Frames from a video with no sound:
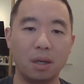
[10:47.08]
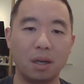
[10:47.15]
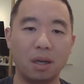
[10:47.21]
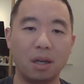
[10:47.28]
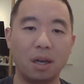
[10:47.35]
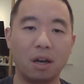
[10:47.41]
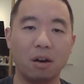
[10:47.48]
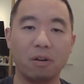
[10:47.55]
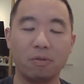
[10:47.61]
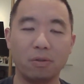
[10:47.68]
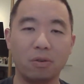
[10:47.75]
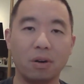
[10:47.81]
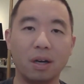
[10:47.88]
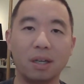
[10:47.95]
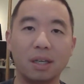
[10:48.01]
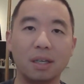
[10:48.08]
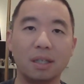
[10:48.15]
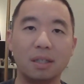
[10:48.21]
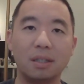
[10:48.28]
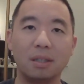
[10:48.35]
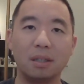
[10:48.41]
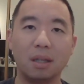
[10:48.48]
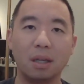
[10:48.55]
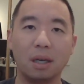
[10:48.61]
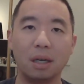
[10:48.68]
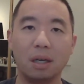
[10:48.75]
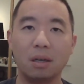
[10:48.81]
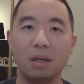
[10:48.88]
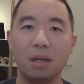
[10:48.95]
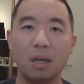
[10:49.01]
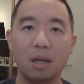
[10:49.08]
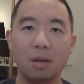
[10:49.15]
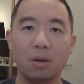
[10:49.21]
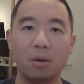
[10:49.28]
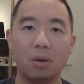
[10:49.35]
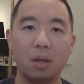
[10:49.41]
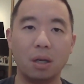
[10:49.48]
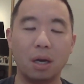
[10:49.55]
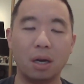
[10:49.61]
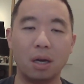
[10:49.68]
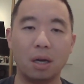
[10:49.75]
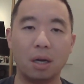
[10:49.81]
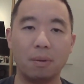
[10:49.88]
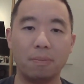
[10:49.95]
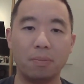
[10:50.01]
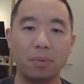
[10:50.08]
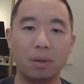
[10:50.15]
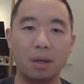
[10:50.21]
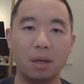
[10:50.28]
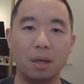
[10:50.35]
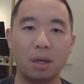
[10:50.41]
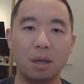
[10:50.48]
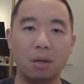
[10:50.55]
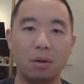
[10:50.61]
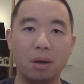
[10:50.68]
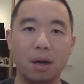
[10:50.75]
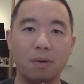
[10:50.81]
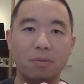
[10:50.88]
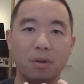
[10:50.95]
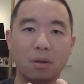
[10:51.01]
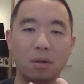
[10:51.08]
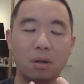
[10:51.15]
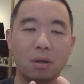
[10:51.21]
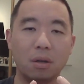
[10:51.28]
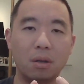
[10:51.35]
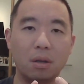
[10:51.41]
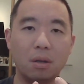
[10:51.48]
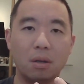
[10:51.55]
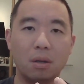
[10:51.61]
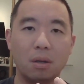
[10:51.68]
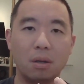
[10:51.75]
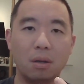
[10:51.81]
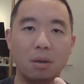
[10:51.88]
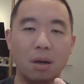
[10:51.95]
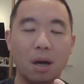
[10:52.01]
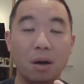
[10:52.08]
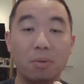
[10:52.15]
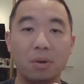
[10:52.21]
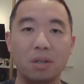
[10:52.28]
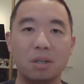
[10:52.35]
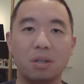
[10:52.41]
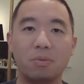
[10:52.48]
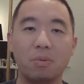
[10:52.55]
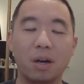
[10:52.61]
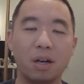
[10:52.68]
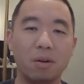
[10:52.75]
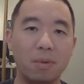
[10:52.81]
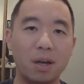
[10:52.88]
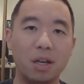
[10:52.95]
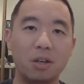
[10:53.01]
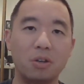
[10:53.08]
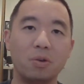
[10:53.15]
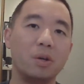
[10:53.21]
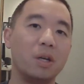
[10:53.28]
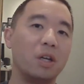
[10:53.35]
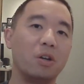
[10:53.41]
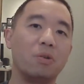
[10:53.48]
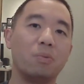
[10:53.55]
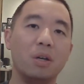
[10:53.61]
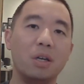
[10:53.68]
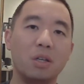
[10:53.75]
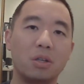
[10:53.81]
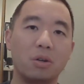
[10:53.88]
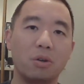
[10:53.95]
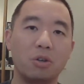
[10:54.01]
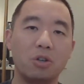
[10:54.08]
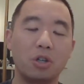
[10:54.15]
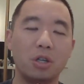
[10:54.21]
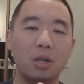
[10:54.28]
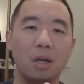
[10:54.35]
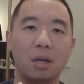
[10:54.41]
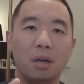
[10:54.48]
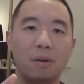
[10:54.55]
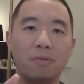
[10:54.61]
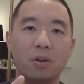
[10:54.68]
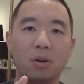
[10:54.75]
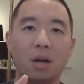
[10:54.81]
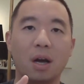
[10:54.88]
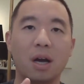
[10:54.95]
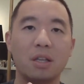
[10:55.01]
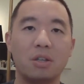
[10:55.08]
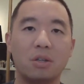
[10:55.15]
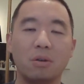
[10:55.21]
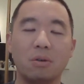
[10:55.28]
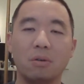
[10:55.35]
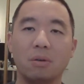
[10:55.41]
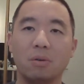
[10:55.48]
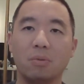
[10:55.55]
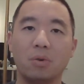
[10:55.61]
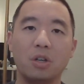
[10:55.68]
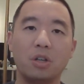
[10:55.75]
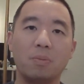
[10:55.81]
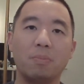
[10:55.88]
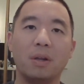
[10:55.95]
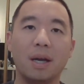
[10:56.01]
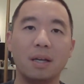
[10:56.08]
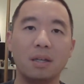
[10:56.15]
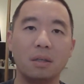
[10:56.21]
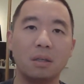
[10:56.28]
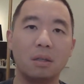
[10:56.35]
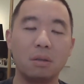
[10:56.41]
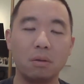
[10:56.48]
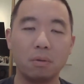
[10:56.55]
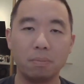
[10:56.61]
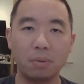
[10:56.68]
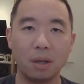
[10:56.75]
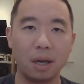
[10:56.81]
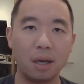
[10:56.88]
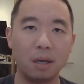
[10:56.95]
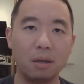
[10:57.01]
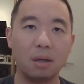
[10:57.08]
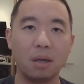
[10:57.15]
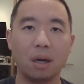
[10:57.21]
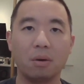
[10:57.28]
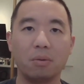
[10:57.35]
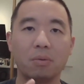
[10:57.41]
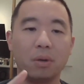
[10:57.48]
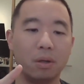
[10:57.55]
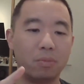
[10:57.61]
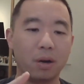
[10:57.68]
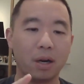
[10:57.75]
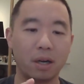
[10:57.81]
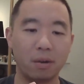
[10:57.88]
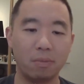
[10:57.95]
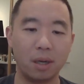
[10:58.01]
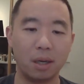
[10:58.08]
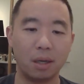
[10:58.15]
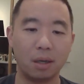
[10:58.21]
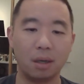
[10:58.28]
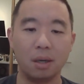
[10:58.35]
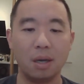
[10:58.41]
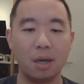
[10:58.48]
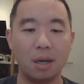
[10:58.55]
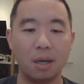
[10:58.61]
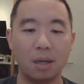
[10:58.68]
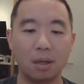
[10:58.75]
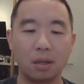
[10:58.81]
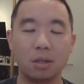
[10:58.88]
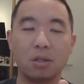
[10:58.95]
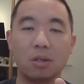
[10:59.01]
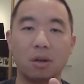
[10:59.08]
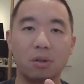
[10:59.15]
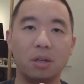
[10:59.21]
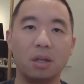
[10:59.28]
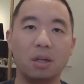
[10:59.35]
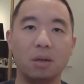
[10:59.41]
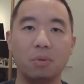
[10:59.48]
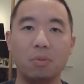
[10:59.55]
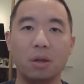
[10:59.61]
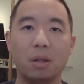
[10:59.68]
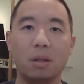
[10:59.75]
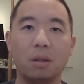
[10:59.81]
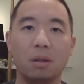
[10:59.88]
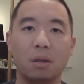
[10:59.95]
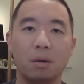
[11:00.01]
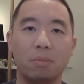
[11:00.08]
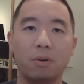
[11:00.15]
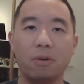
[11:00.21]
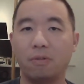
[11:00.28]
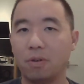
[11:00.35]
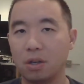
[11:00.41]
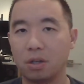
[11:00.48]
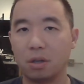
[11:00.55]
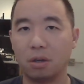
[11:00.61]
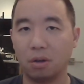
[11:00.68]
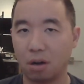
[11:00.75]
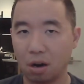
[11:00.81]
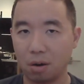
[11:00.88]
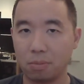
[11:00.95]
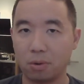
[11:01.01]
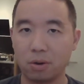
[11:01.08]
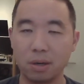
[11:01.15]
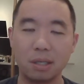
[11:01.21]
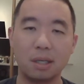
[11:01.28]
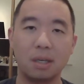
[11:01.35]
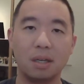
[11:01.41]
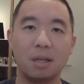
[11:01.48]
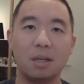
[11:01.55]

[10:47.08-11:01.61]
careful, I guess. And you have to. I would just recommend doing your research, and if you're not certain which plants to plant, I would recommend consulting with a professional arborist.